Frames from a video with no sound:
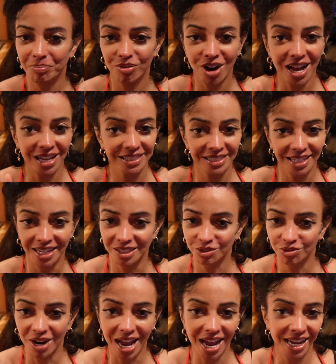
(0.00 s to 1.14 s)
process,
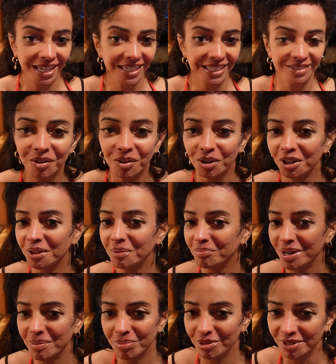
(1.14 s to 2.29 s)
right? All of the
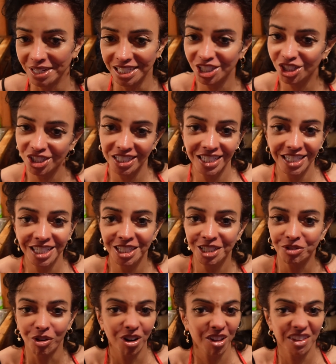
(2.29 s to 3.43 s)
preparation,
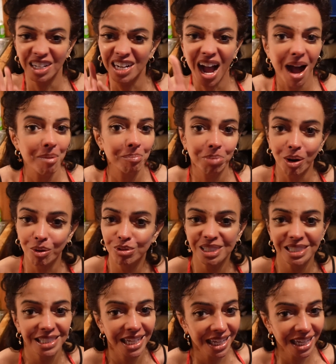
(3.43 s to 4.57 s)
all of the
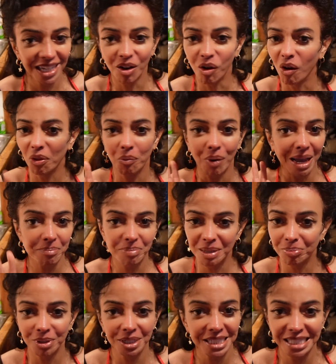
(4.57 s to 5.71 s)
composting, all the white
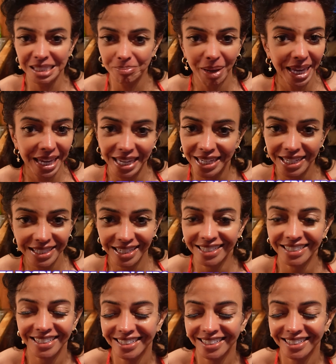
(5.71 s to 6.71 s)
people in Spain.